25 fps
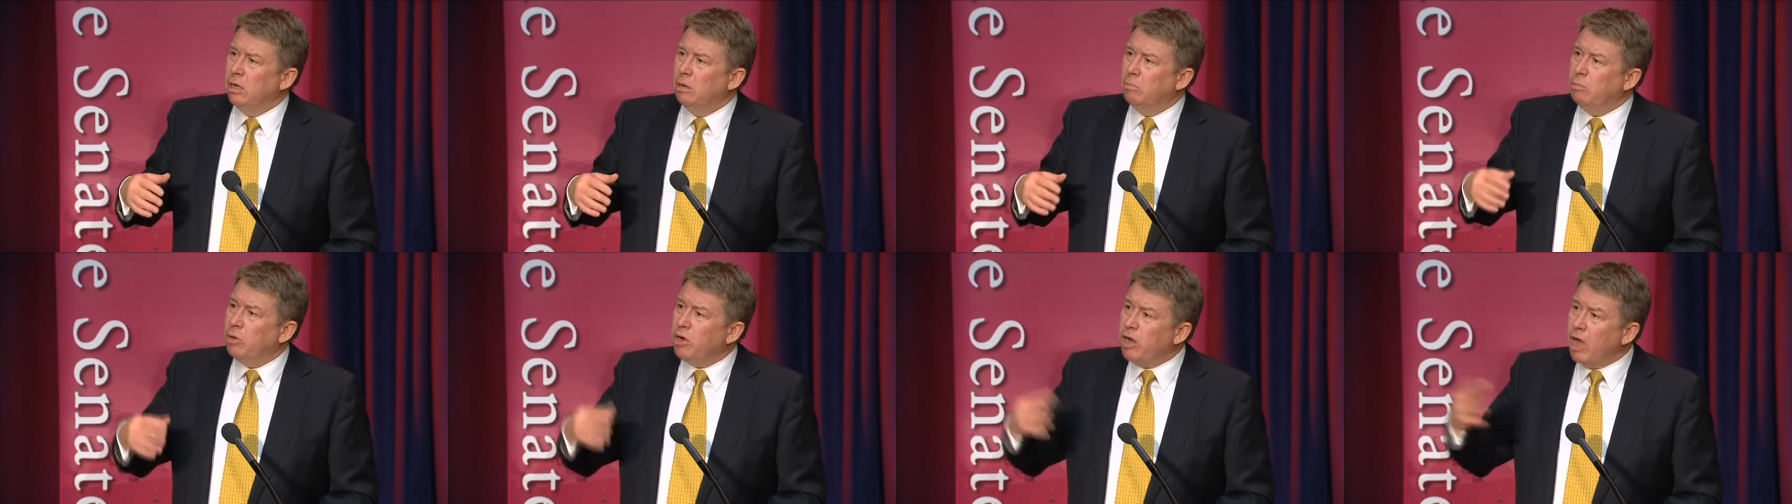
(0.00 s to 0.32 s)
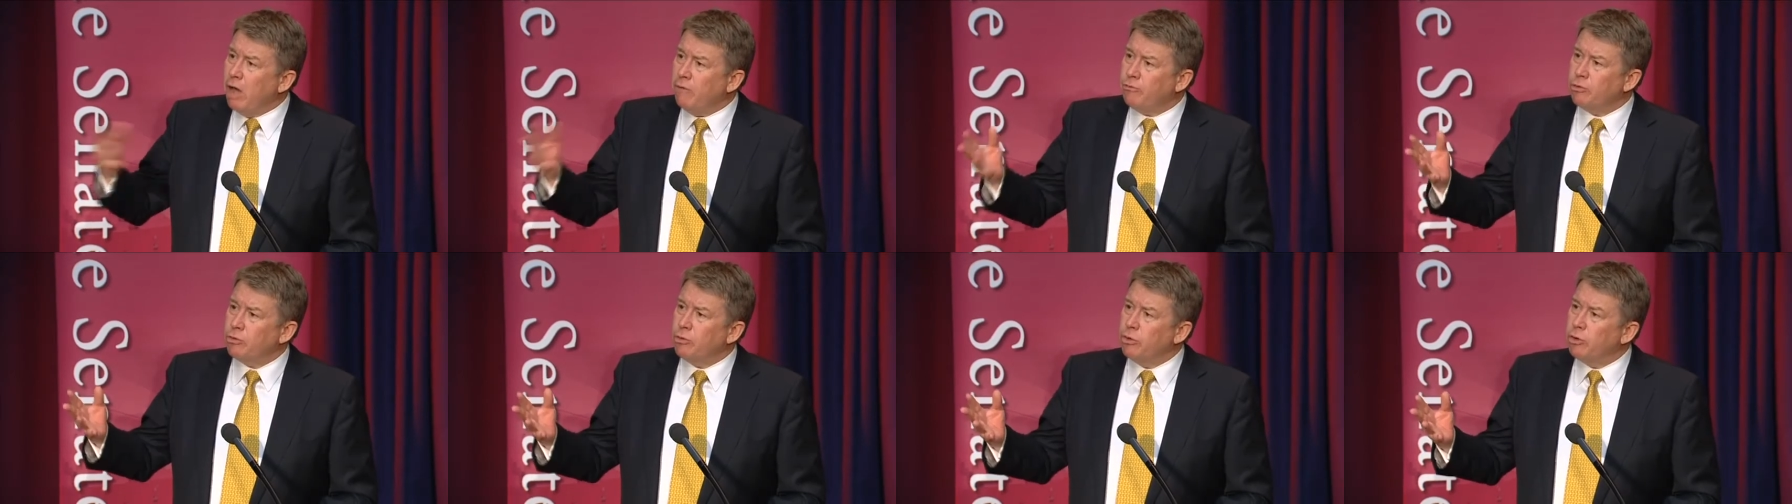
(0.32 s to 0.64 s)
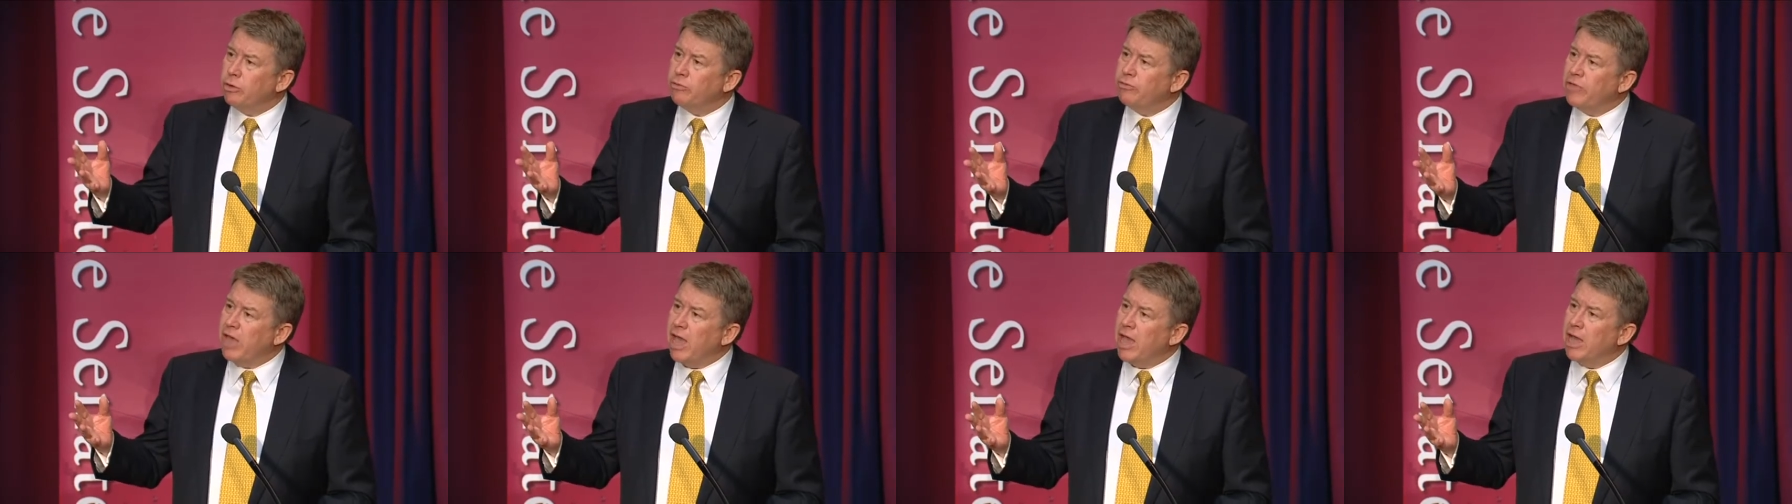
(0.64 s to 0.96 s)
But after
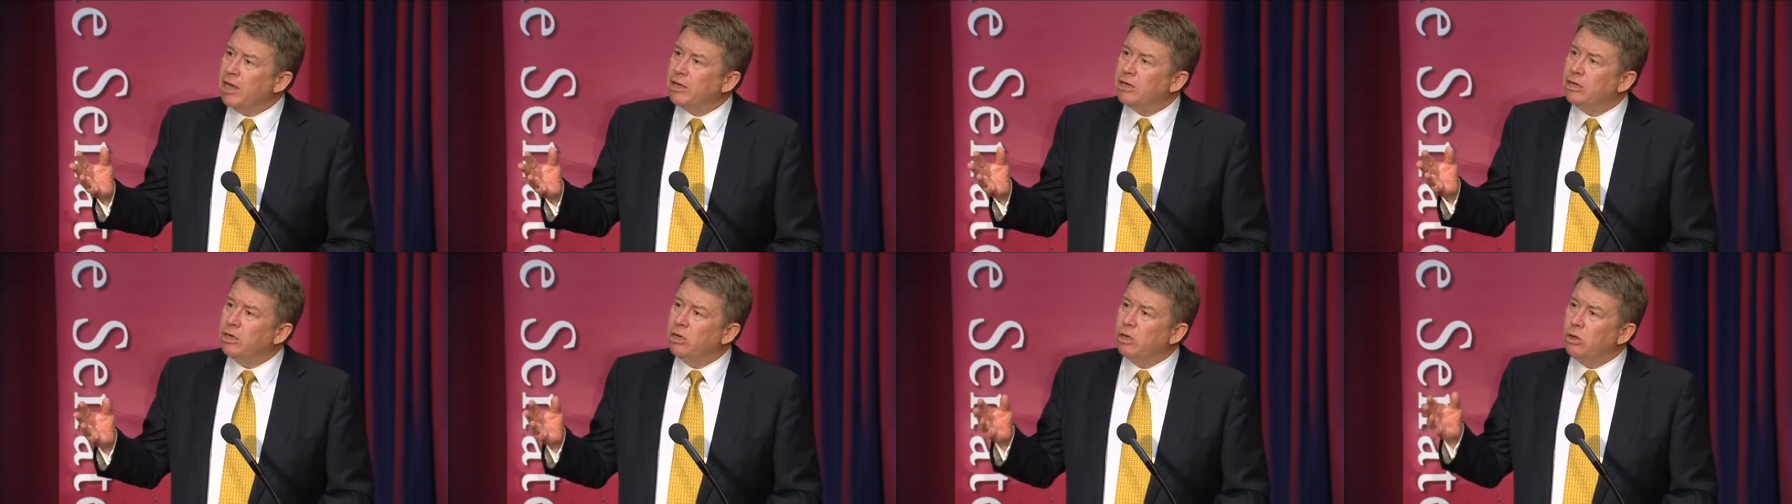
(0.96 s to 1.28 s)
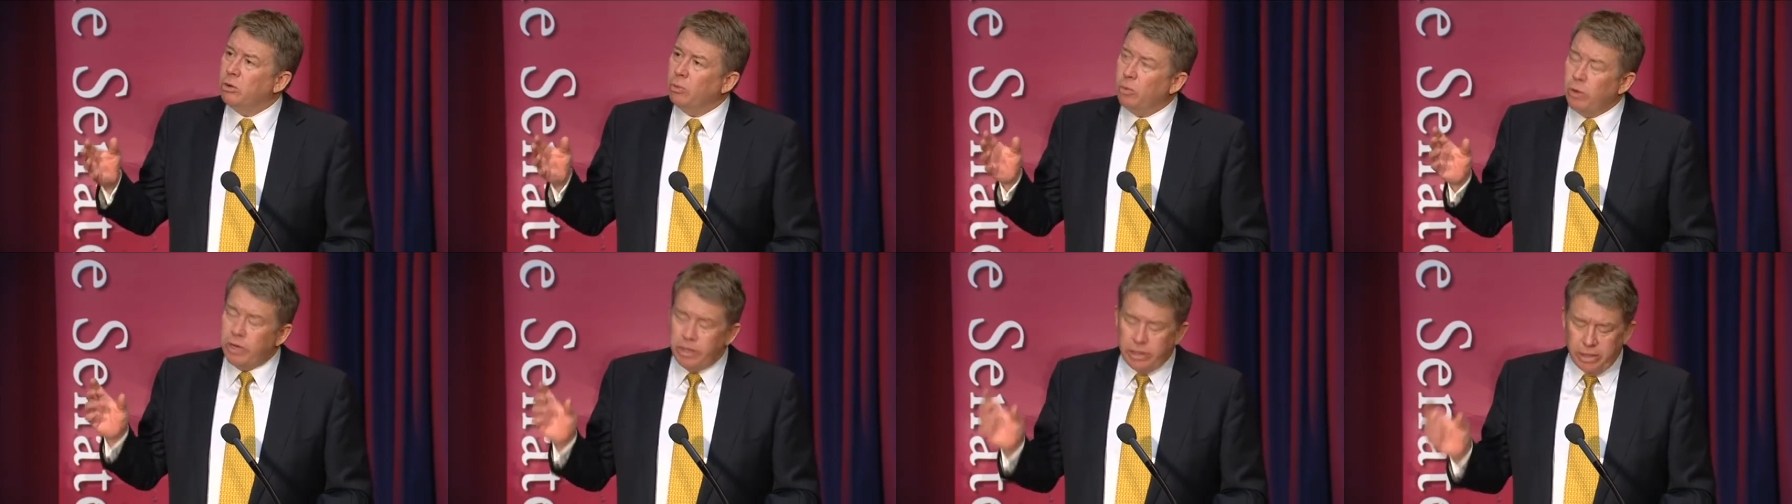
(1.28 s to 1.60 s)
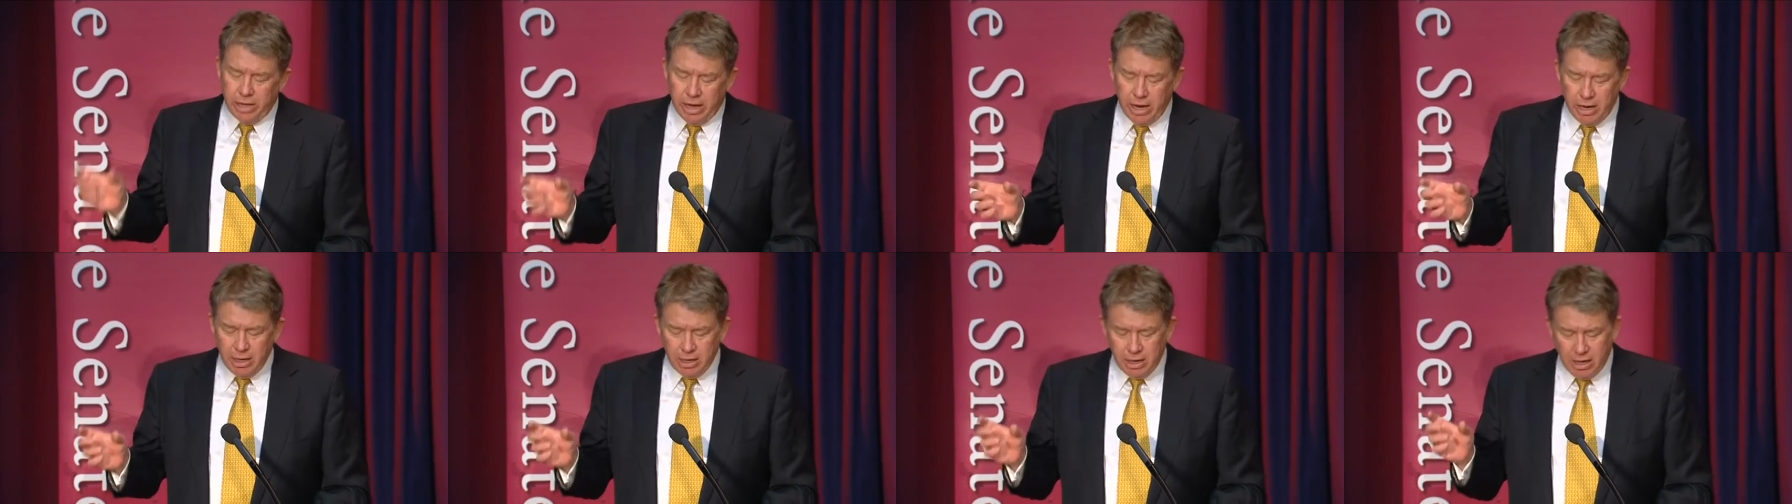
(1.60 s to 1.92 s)
all of that, we
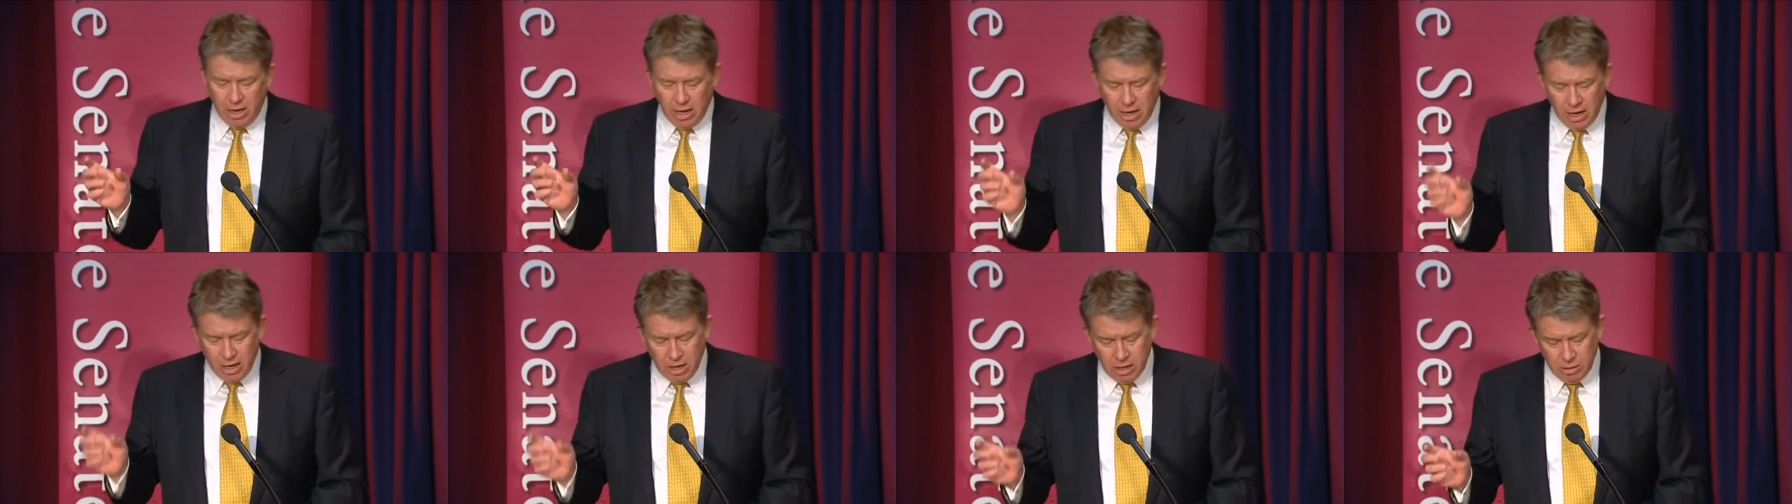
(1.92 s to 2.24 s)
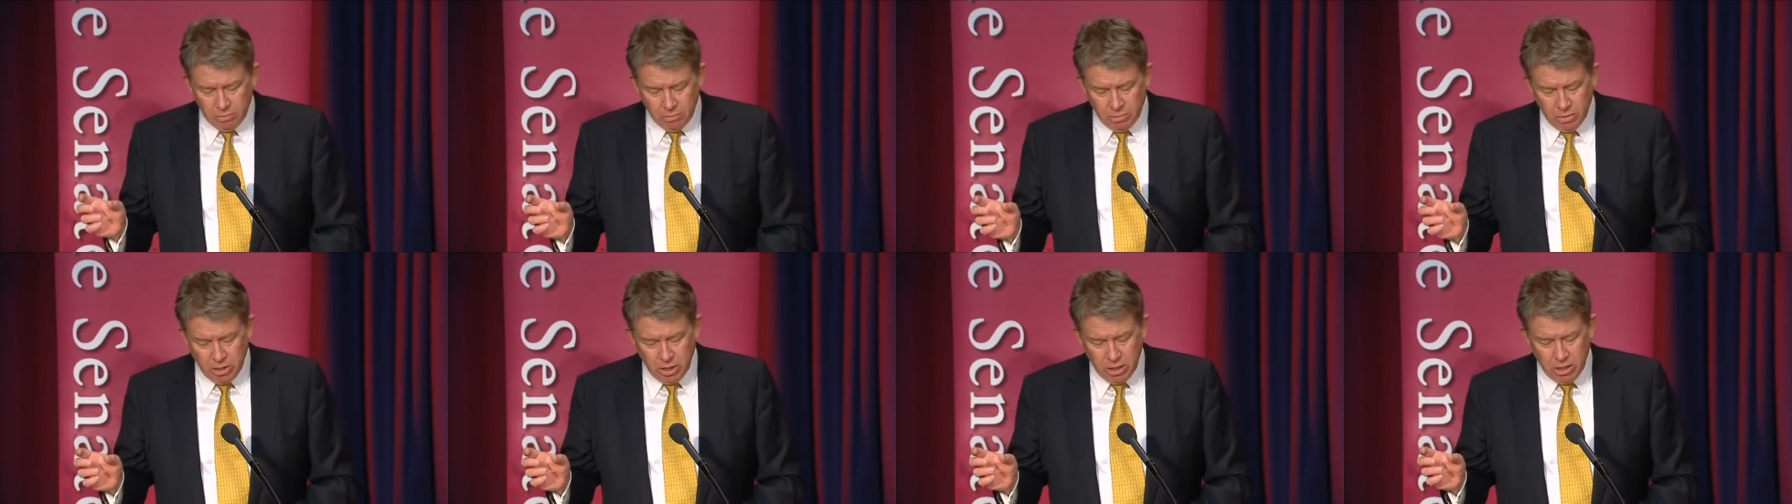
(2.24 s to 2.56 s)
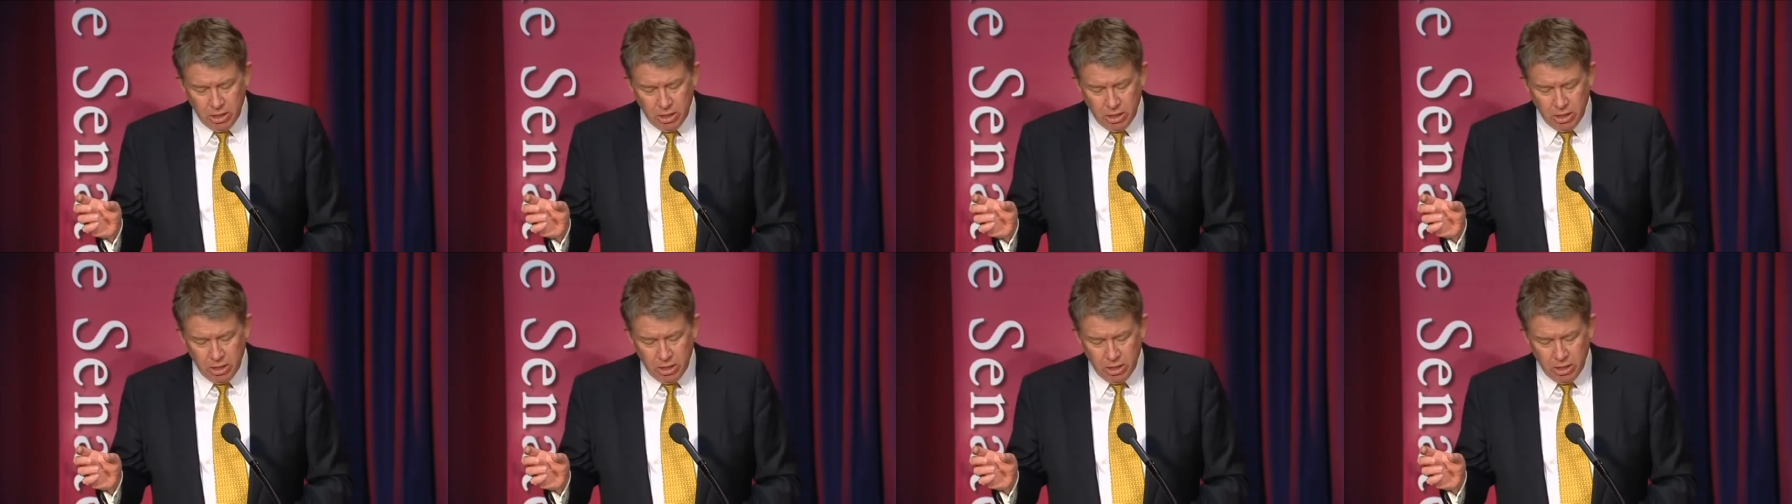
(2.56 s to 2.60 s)
then came